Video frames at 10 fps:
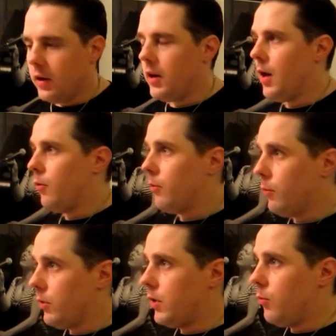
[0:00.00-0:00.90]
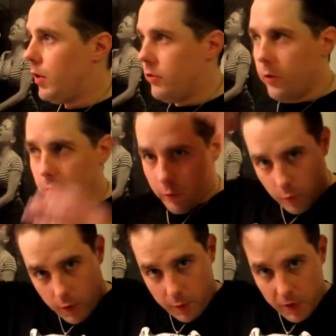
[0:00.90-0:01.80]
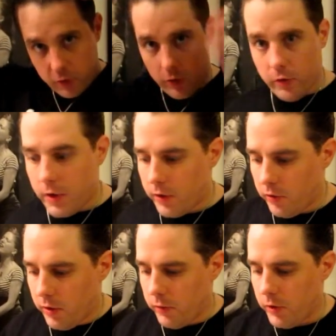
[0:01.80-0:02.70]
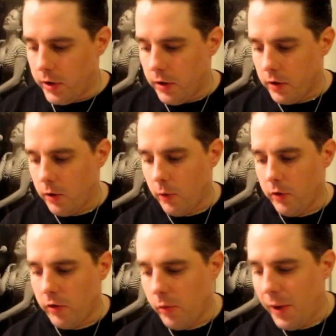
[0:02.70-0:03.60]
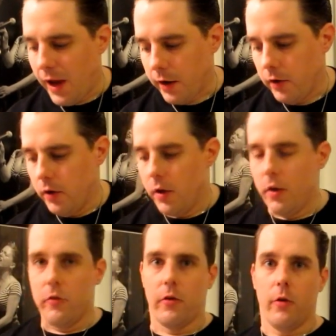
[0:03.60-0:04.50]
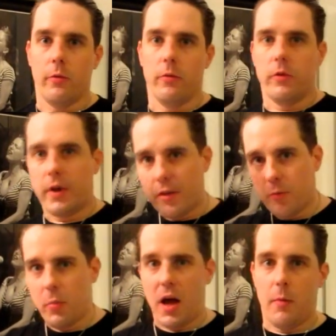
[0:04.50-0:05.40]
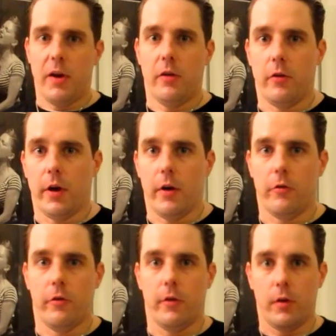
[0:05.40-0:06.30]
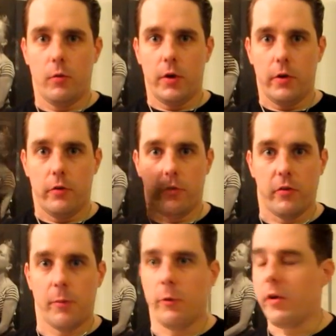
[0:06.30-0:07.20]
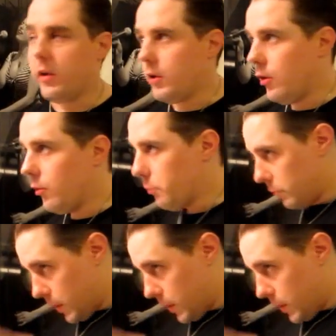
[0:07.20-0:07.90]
Now what we're going to want to do is we want to make sure that it's evenly coated in the back. So you've got some pomade in your hair, so you're going to want to use the separating comb.